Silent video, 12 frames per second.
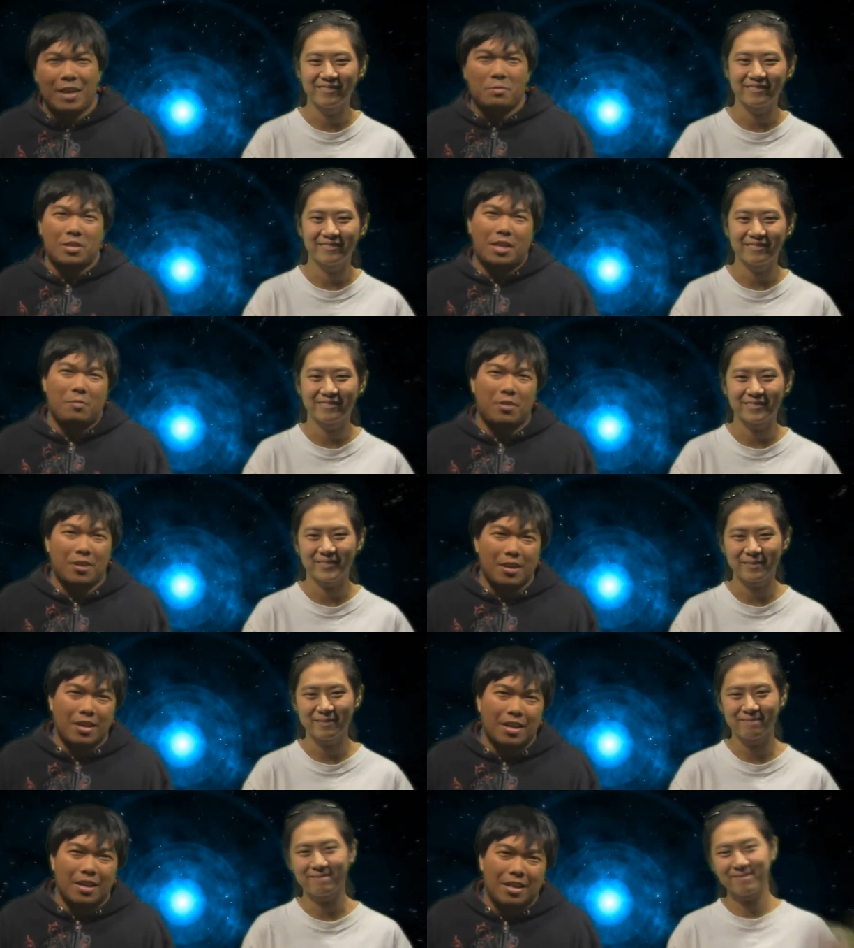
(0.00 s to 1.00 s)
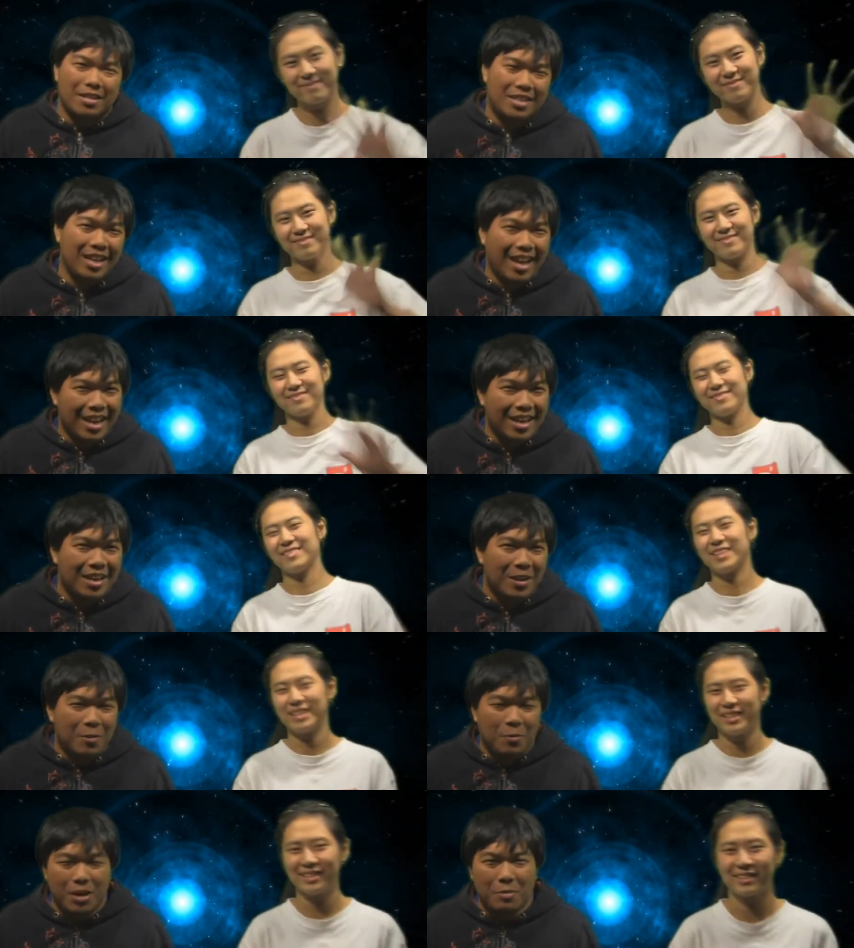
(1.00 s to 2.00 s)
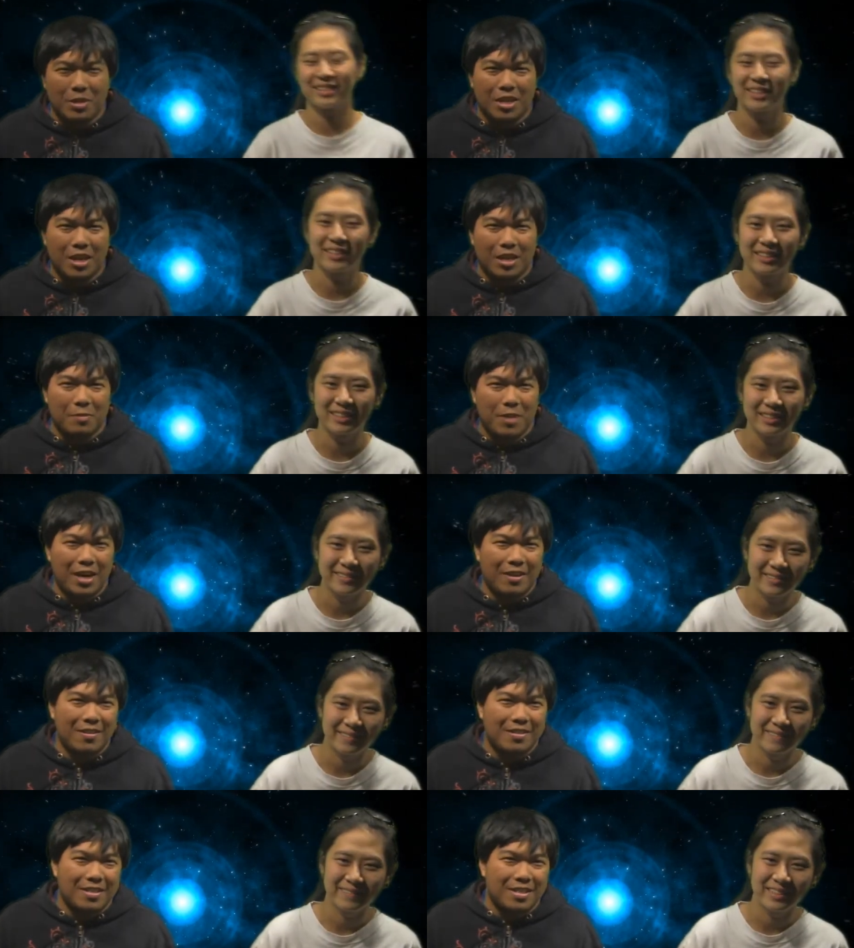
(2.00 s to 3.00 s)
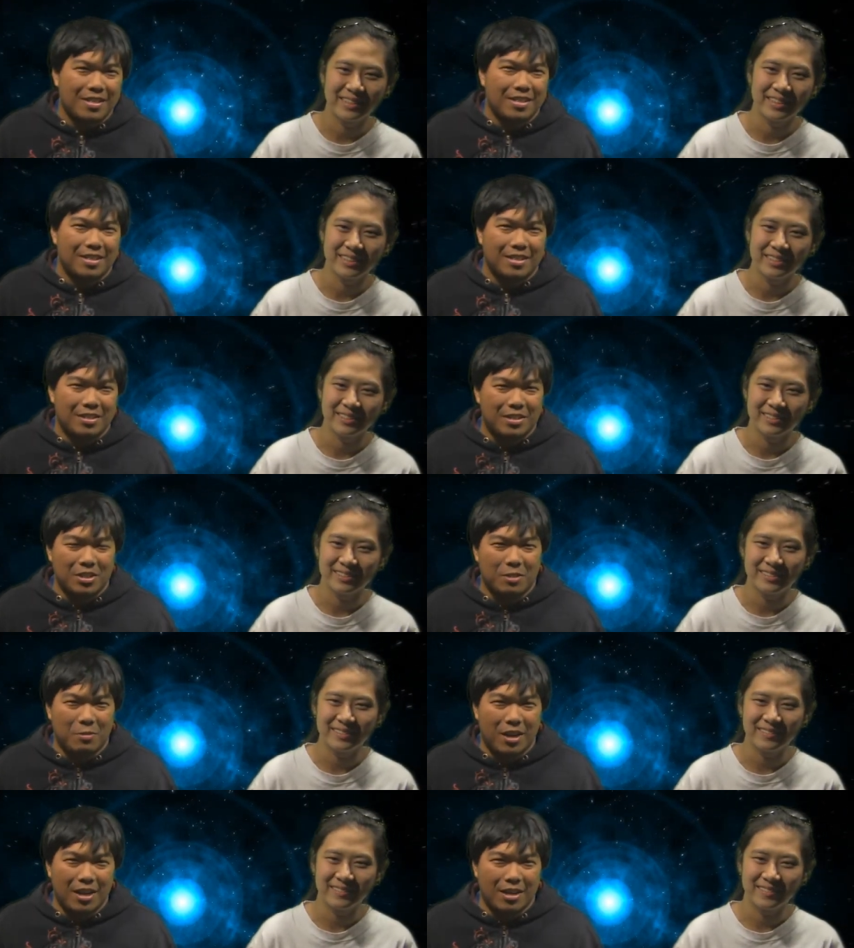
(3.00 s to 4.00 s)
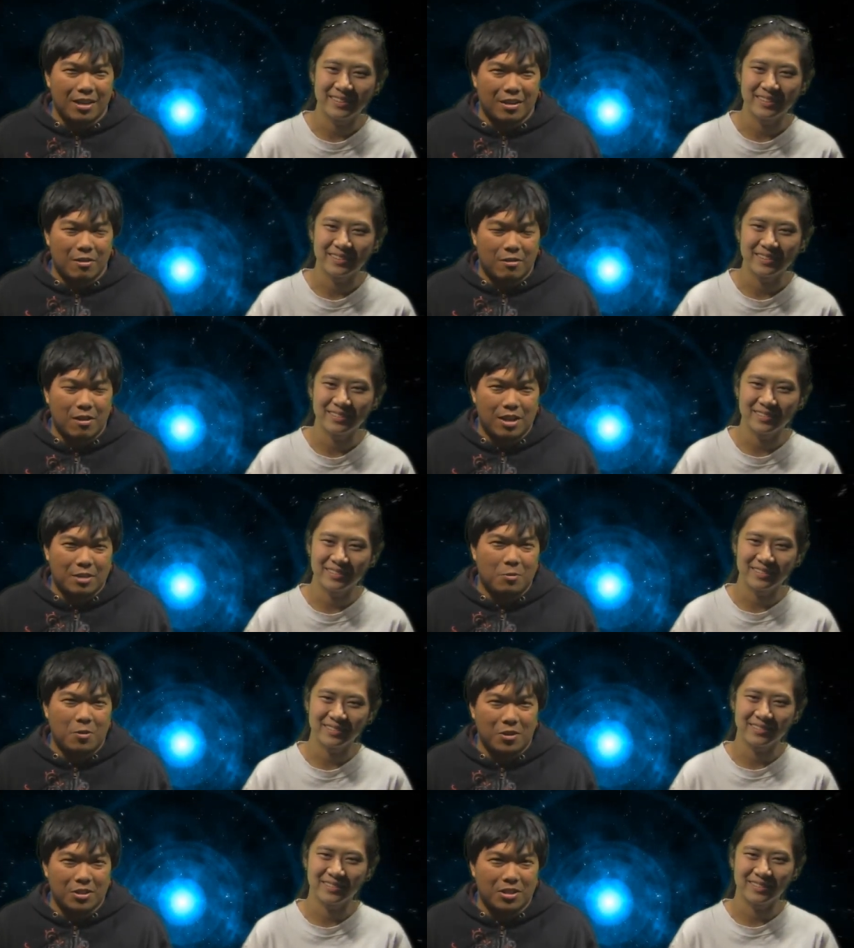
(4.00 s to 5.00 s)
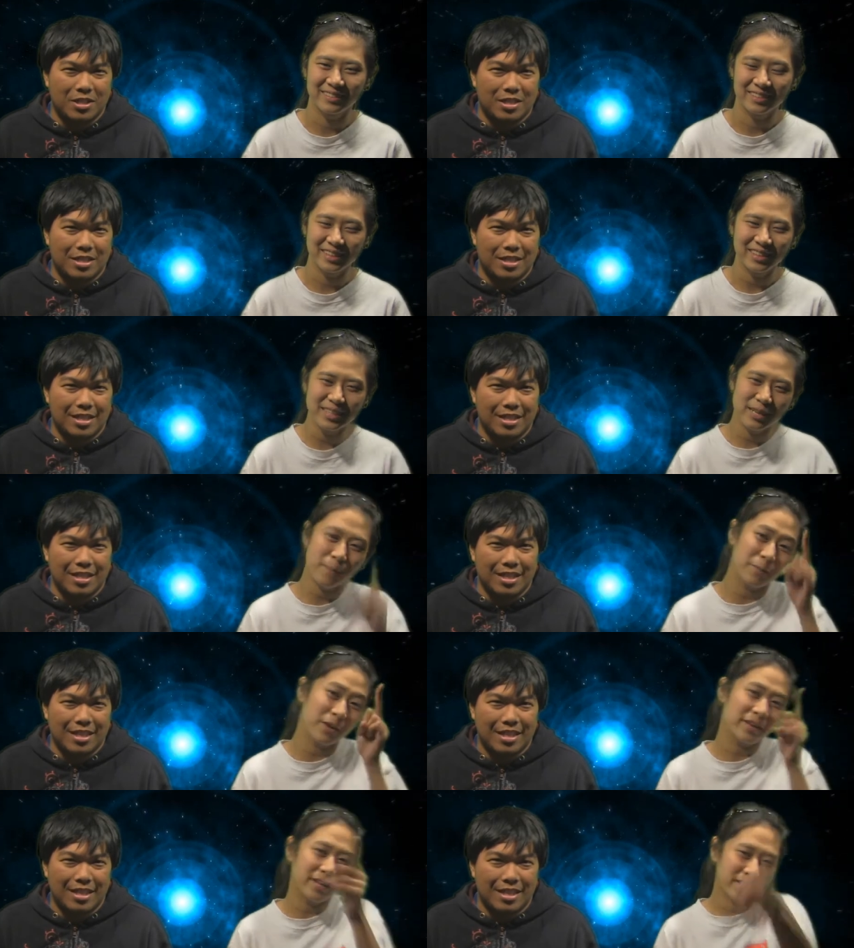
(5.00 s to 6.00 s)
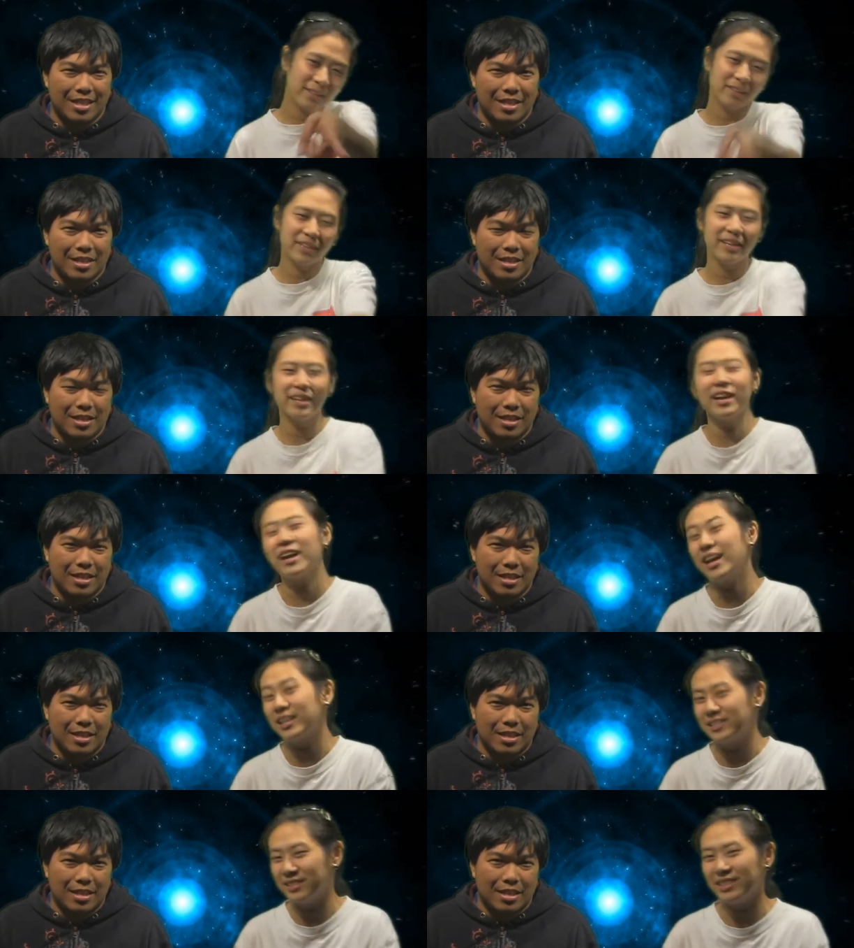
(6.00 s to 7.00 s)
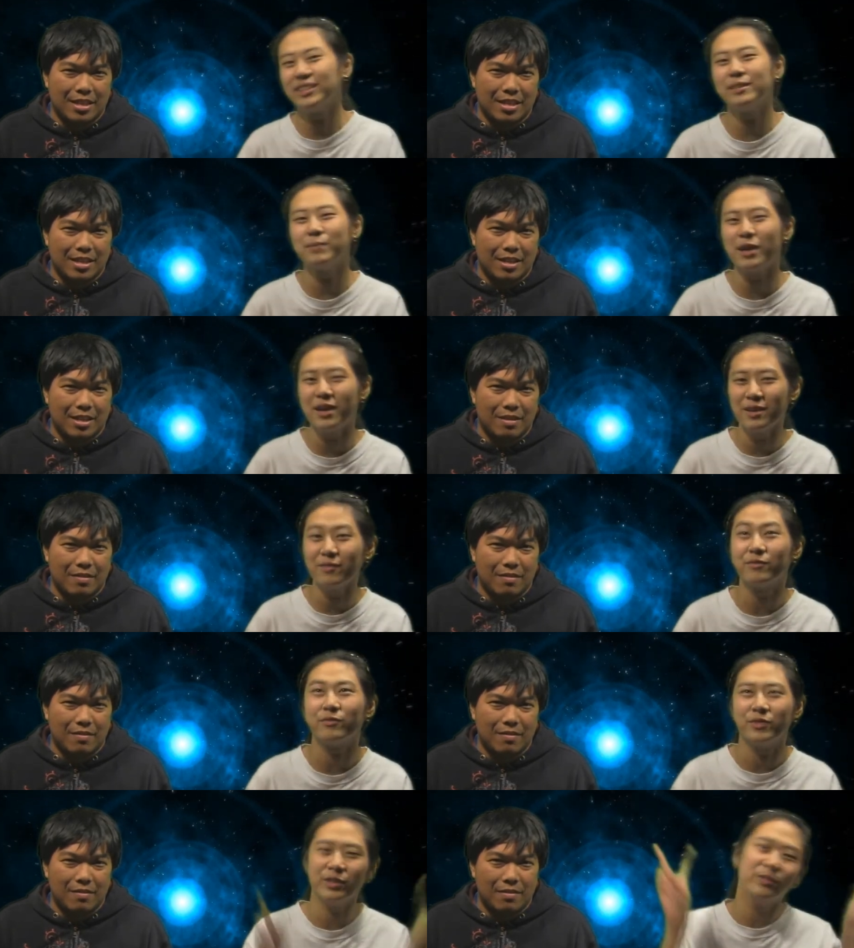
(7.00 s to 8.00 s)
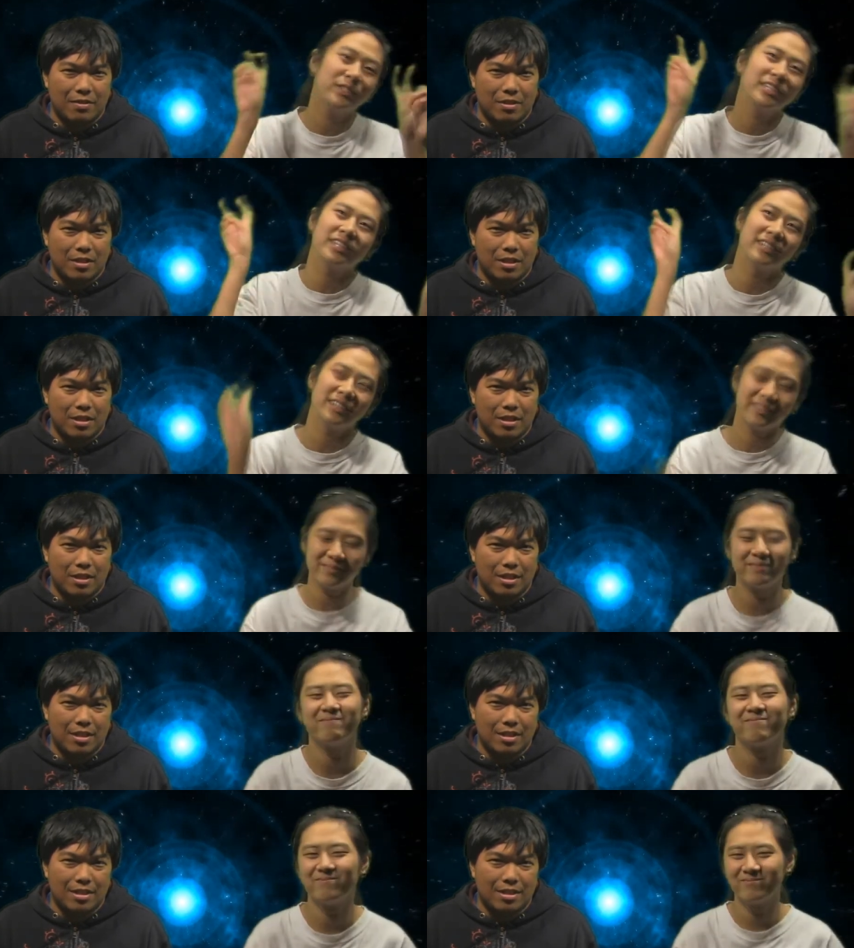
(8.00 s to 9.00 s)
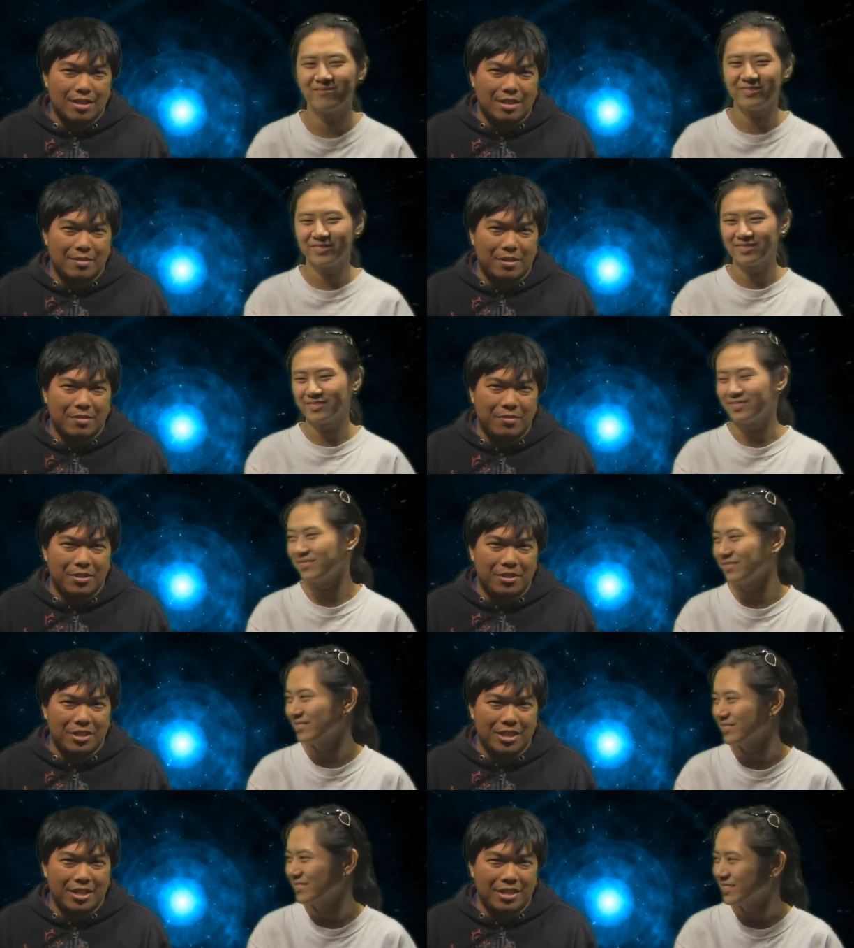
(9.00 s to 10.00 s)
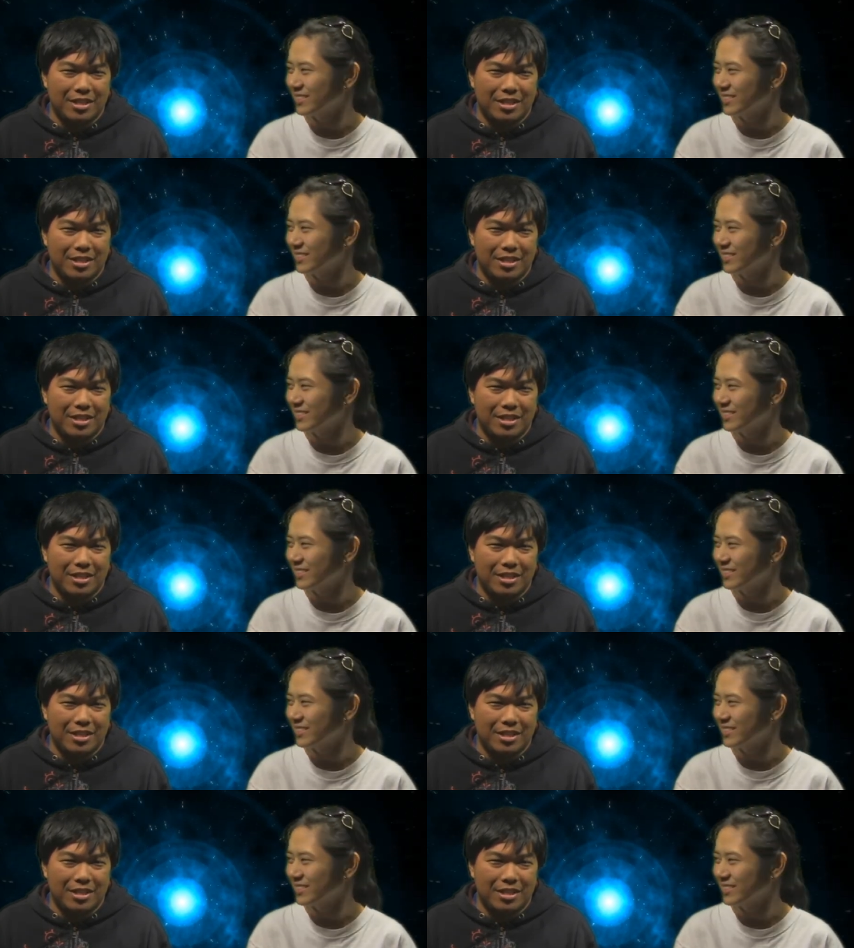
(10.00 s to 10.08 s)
Speaker 1: Time Chamber. Today we're gonna be talking about Digimon Cross Wars,
Speaker 2: ending up on Nickelodeon as Digimon
Speaker 1: Fusion. Oh, Digimon Fusion,